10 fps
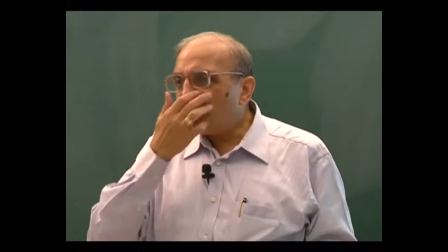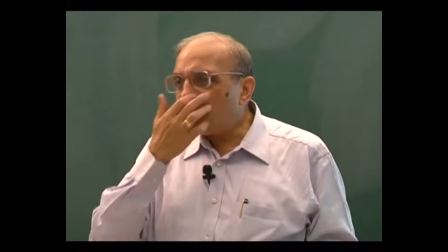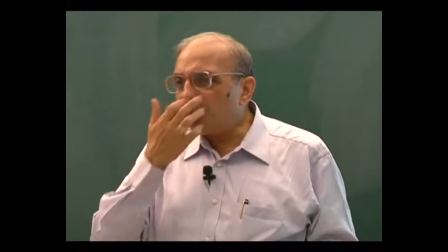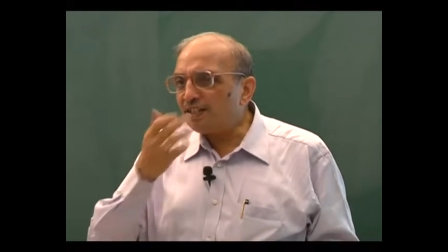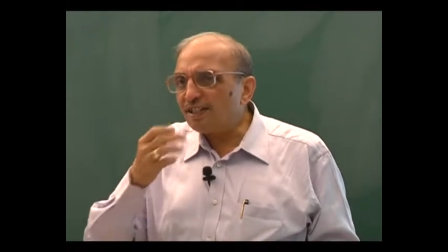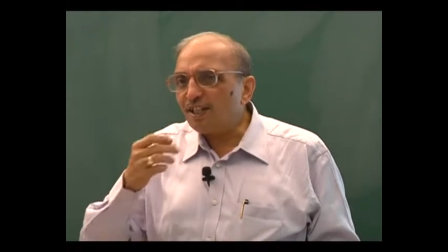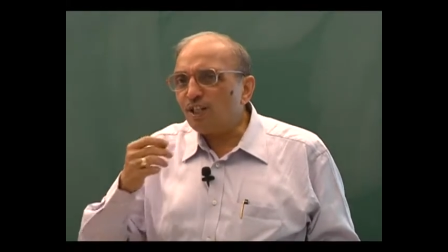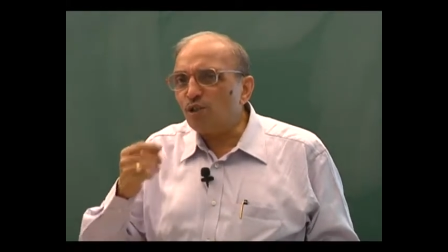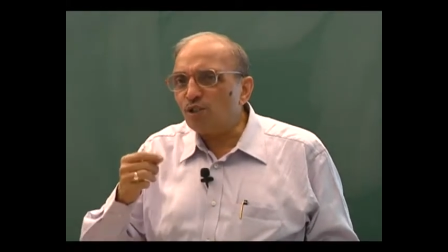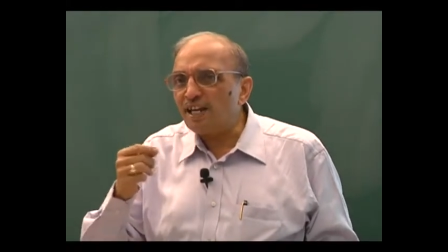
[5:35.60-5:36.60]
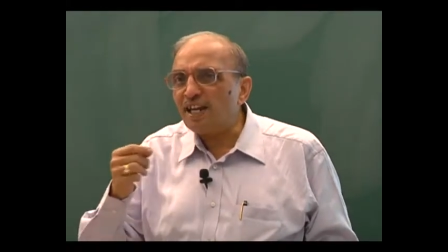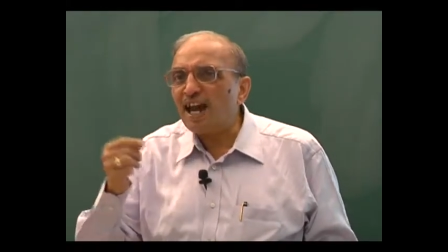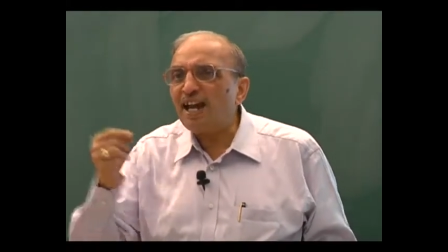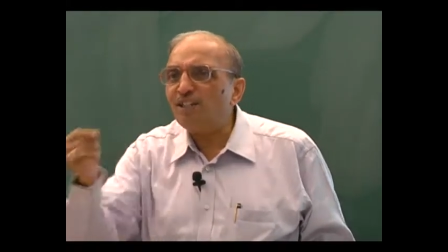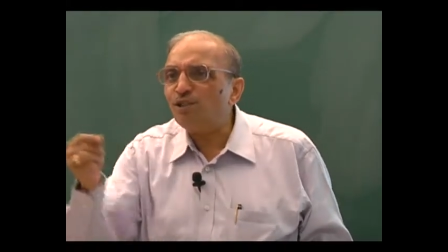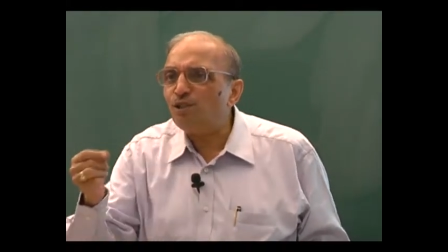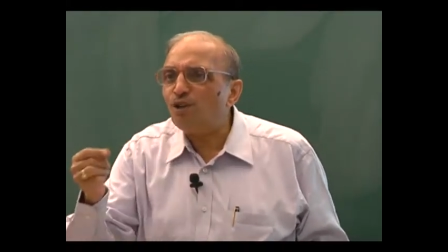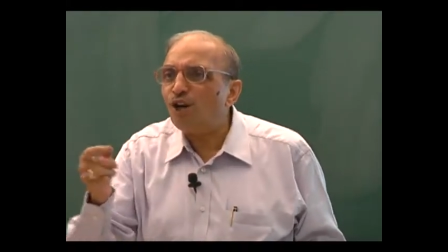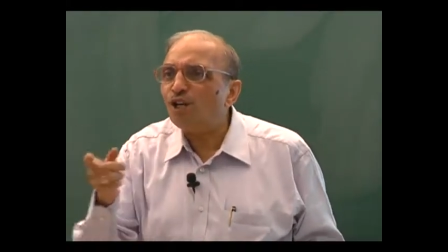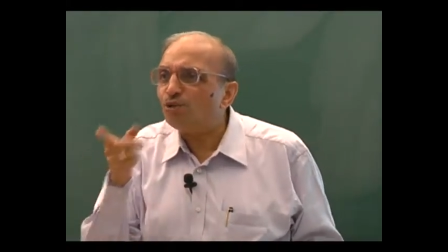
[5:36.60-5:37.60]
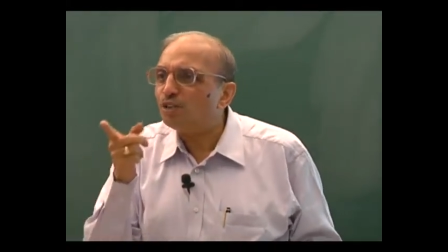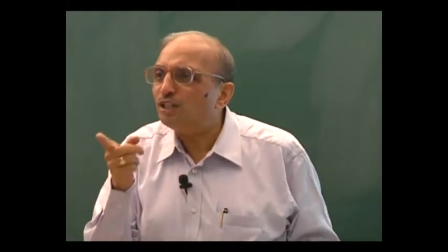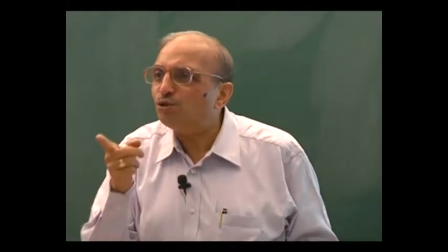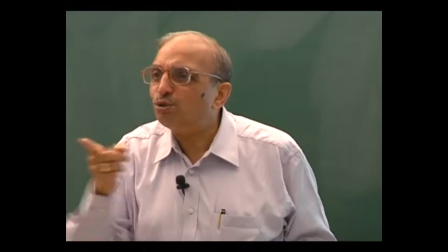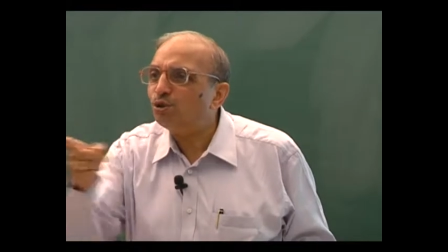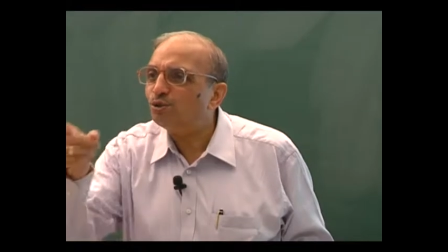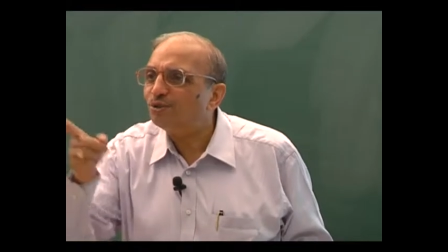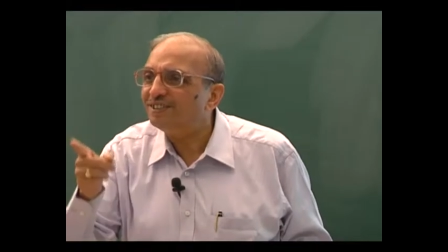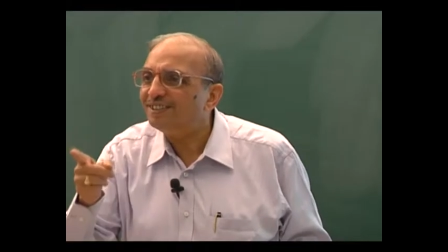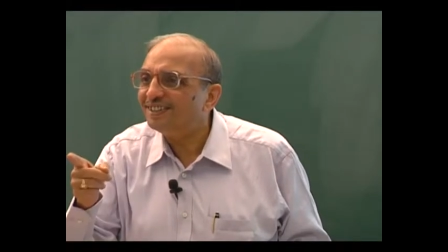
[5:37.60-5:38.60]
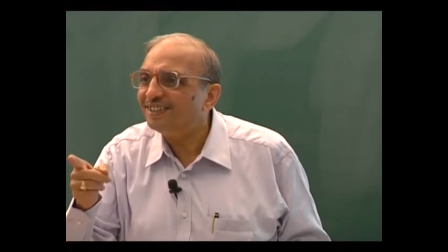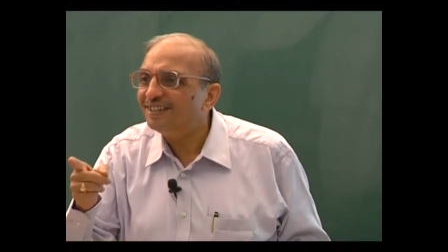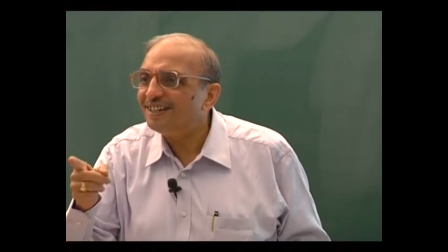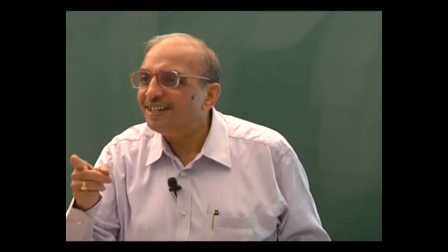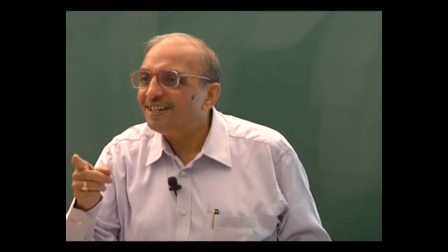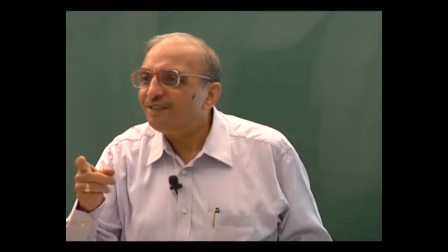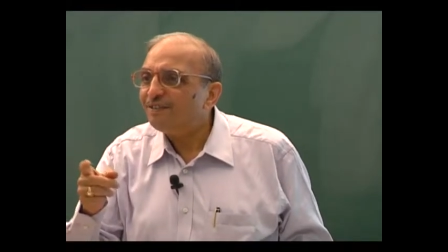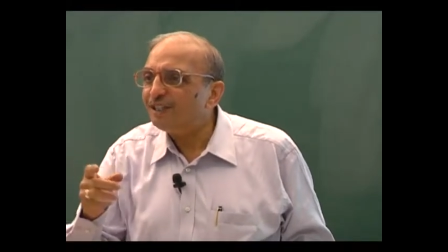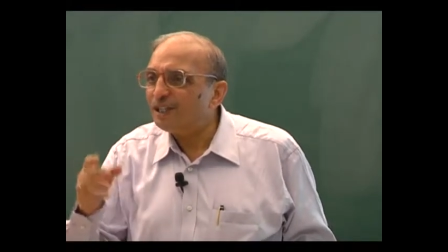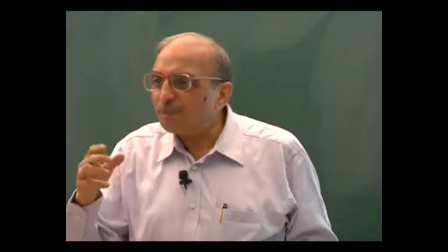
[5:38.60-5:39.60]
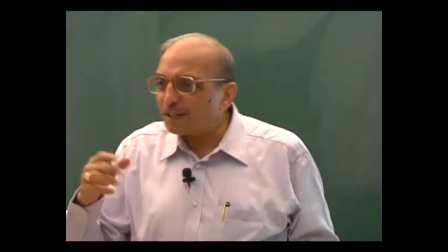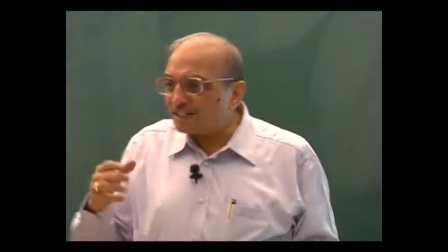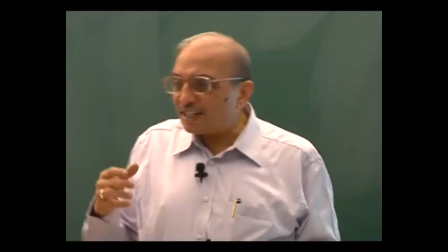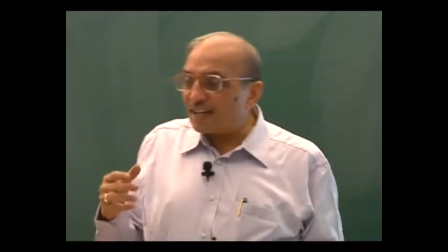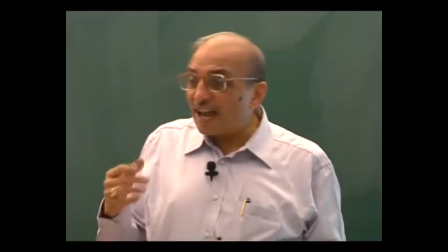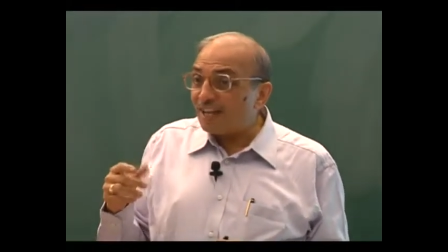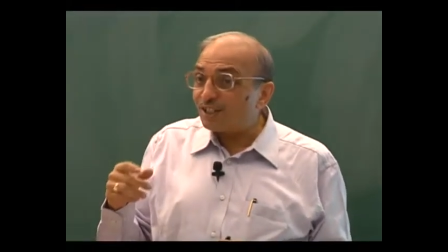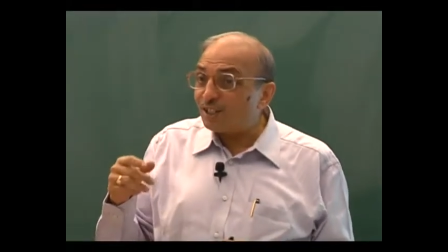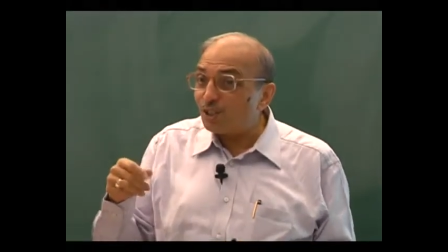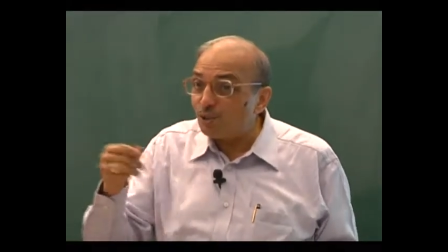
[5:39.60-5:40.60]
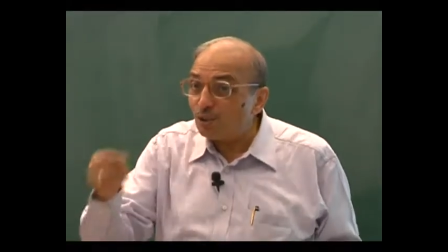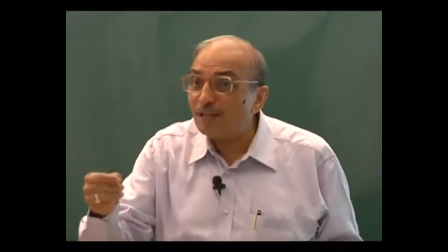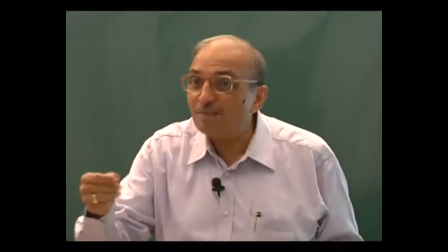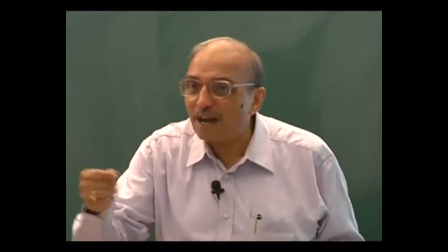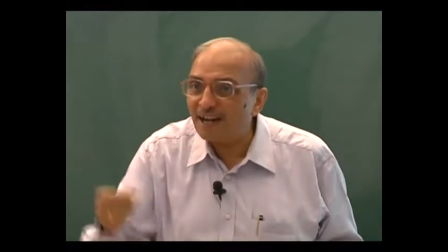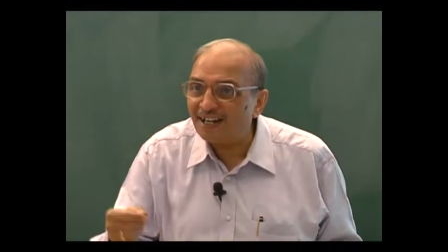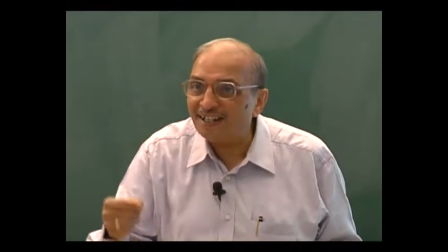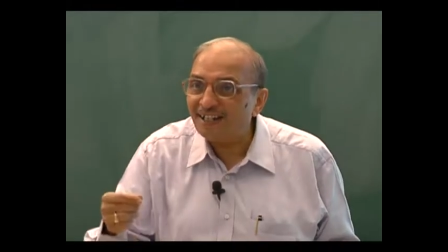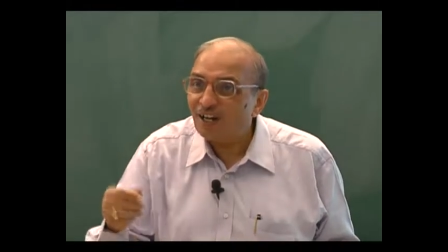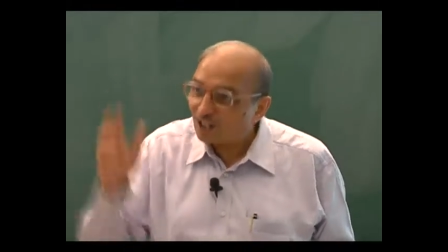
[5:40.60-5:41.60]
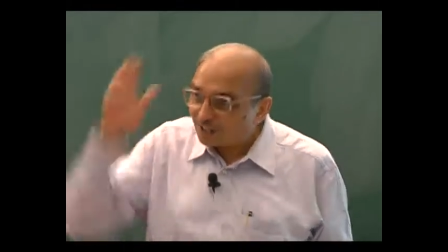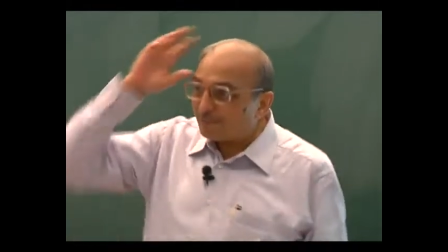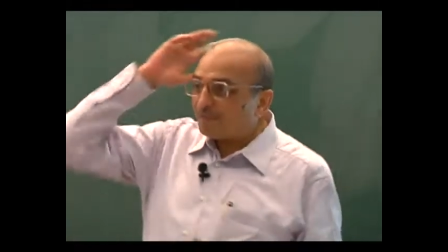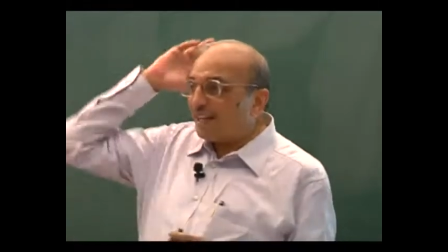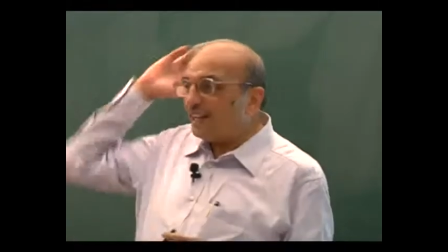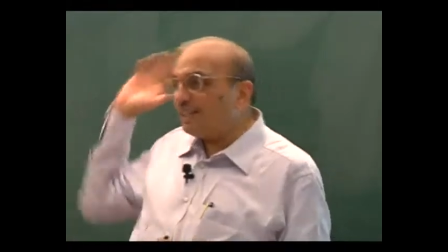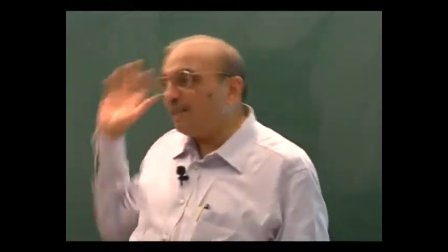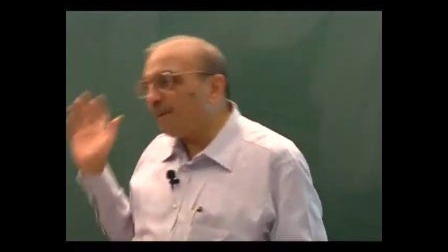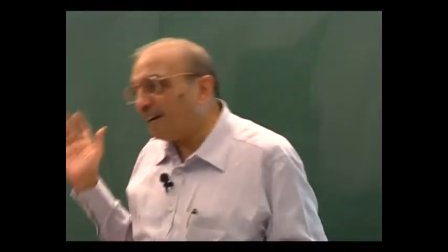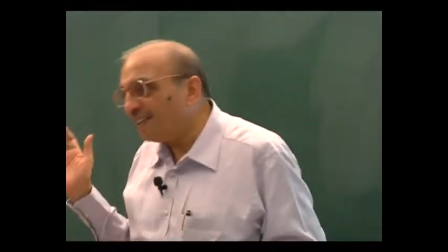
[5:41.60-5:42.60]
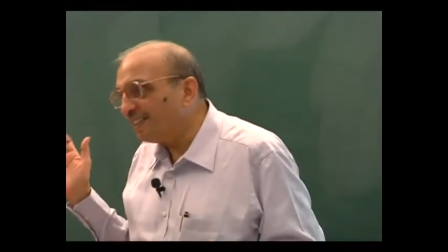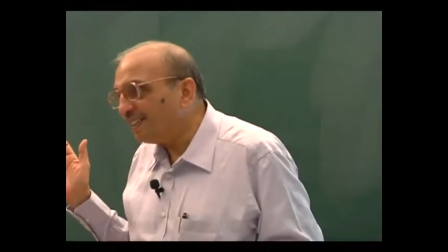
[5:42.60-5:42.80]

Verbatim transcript: is looking at you or looking through you, whether the person has you in mind or something else in mind.